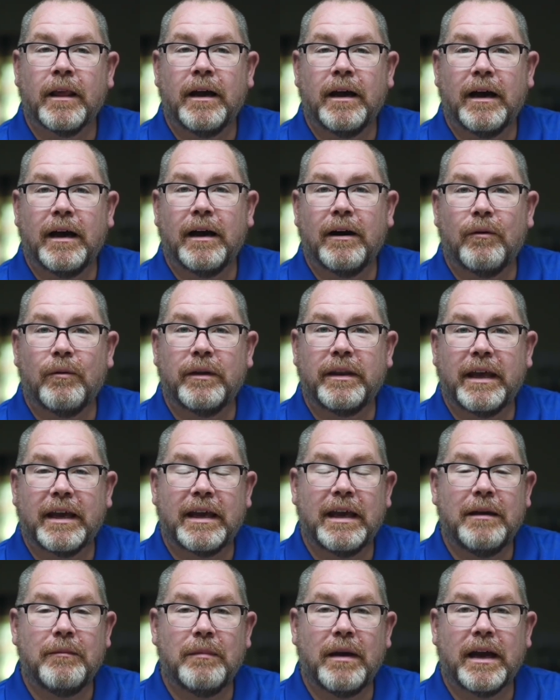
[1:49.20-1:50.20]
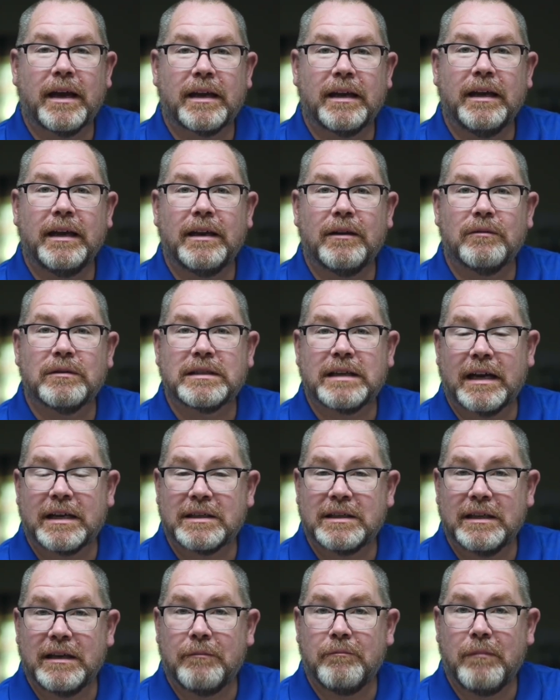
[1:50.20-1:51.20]
When they came back in, it was
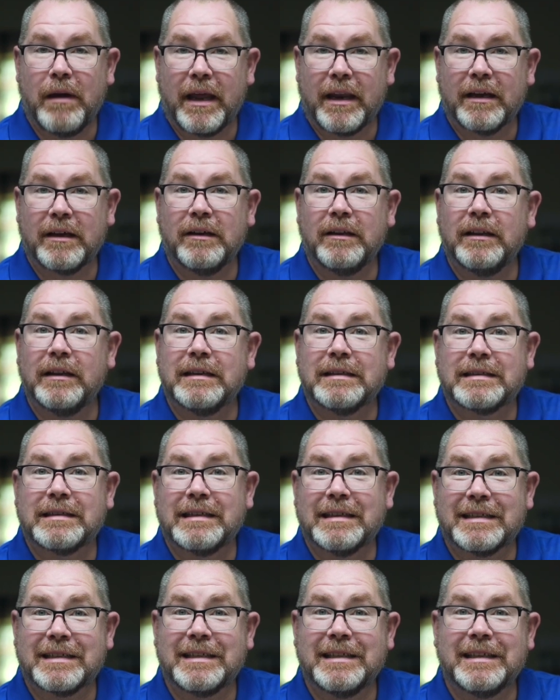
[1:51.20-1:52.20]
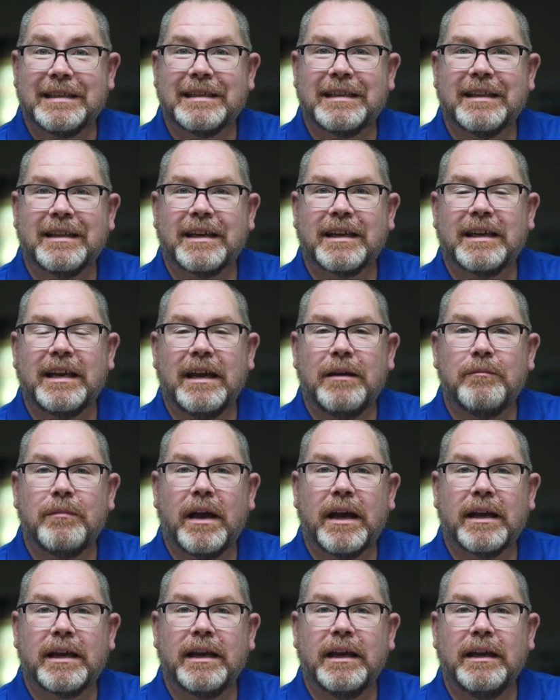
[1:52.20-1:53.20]
actually a medical assistant that came
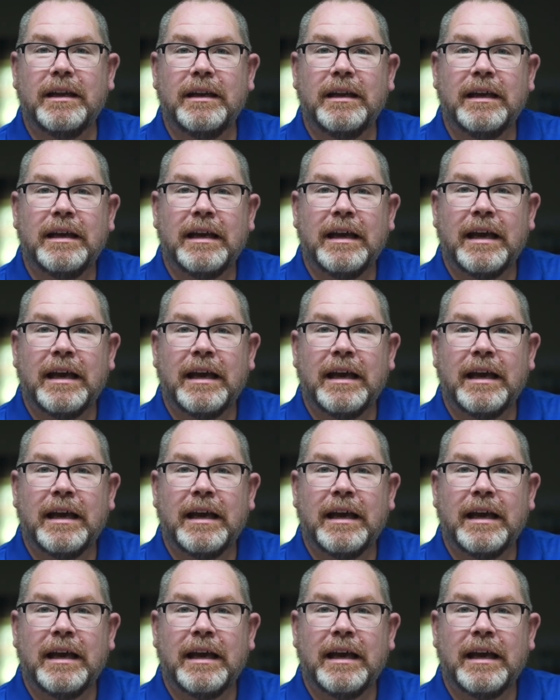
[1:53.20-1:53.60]
back in,